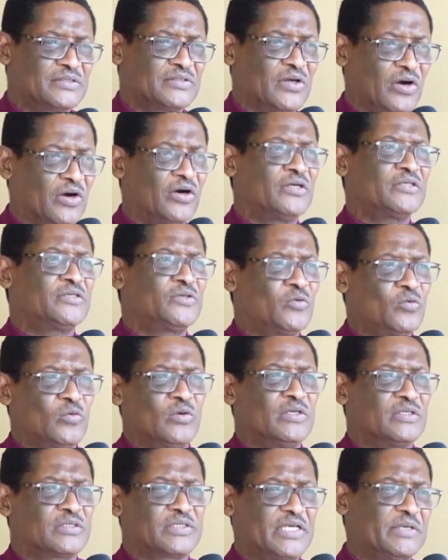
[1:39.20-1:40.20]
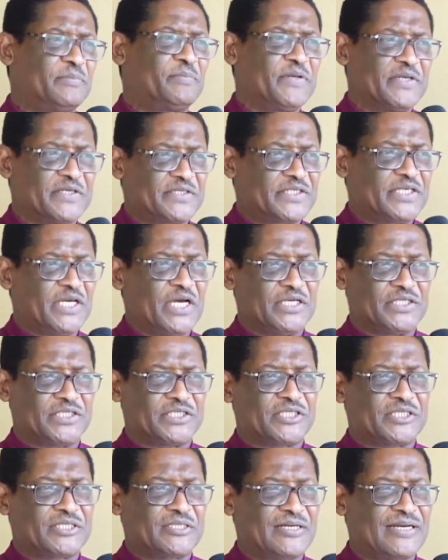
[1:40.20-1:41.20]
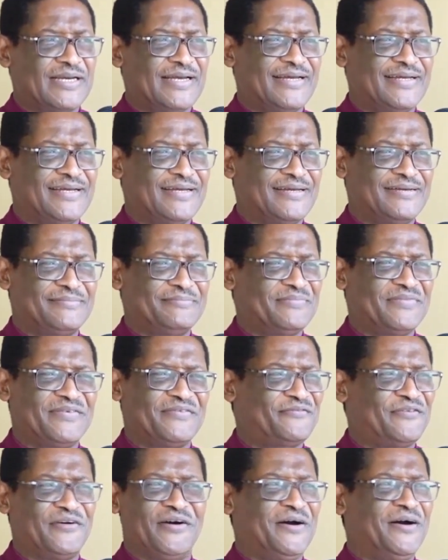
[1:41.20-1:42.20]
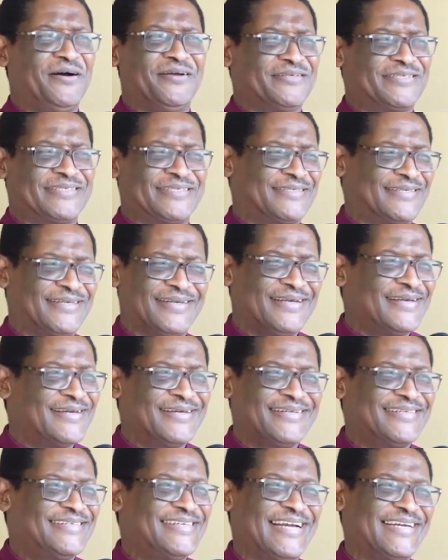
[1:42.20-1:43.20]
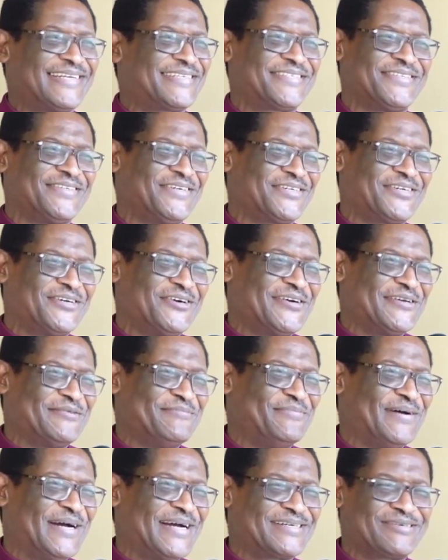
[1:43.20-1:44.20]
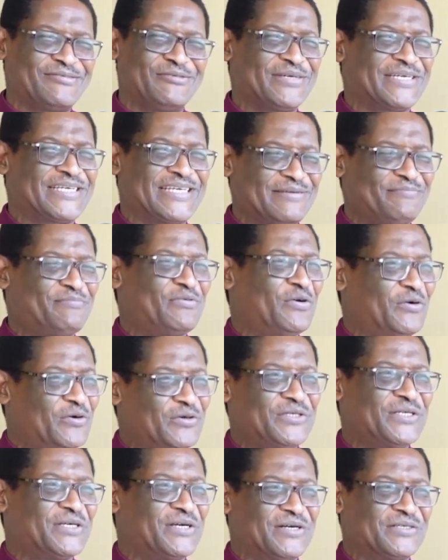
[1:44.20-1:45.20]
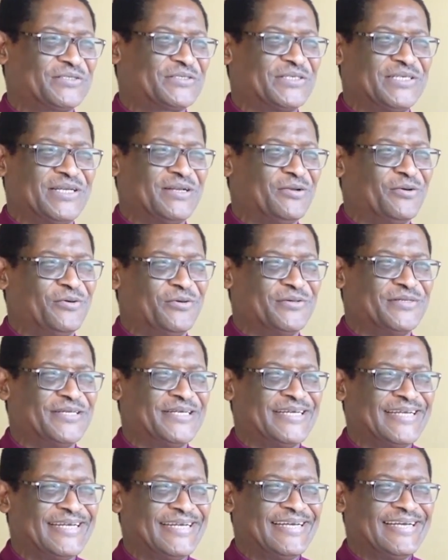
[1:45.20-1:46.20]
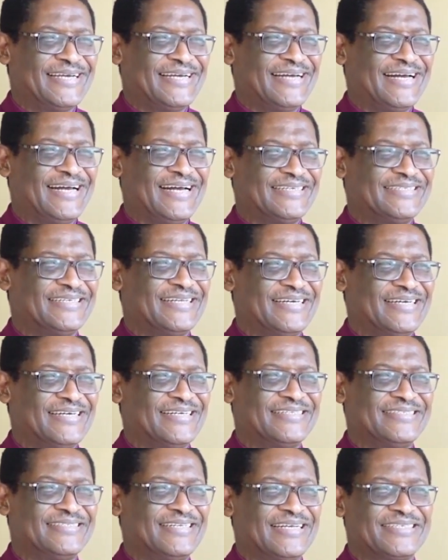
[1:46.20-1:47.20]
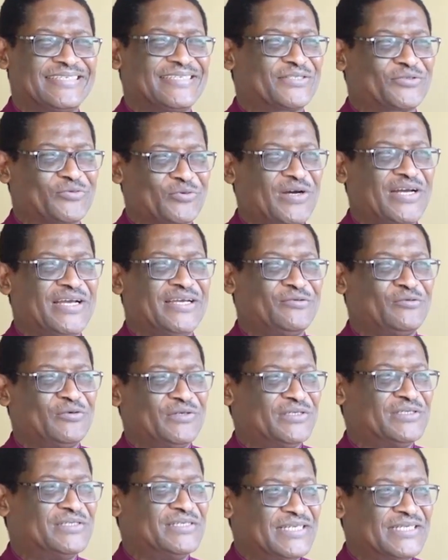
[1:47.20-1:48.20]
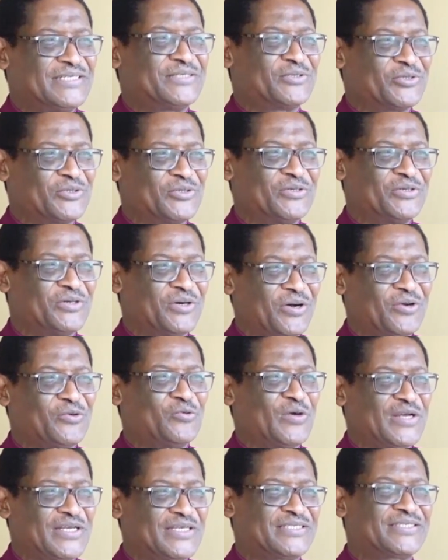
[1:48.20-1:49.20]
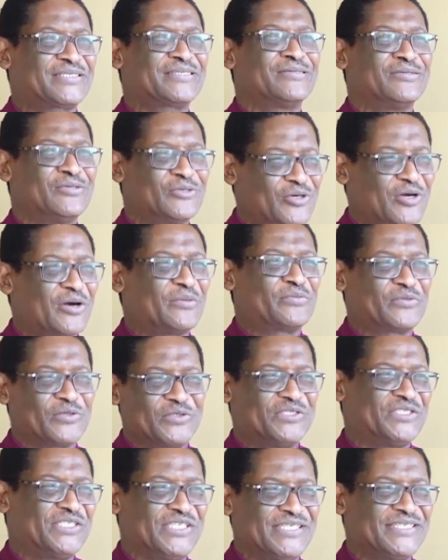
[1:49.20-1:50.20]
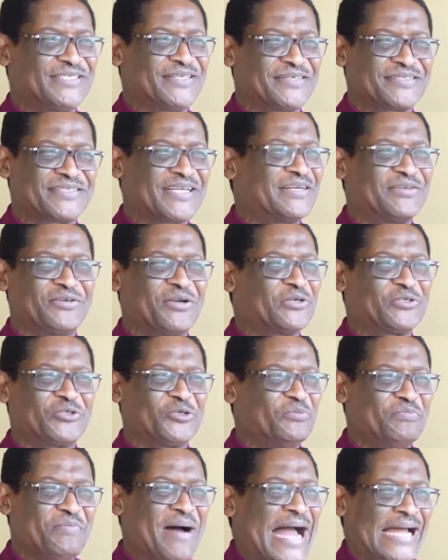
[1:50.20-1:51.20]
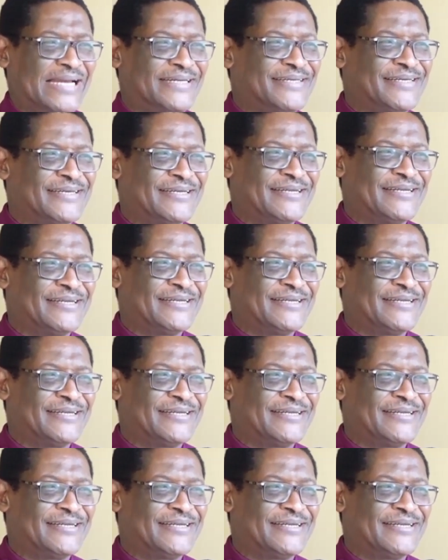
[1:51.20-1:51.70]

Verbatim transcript: God will keep His church. For us, there is no going back. We keep holding on to the Lord. And that is why we need to always look up to Jesus and not to man.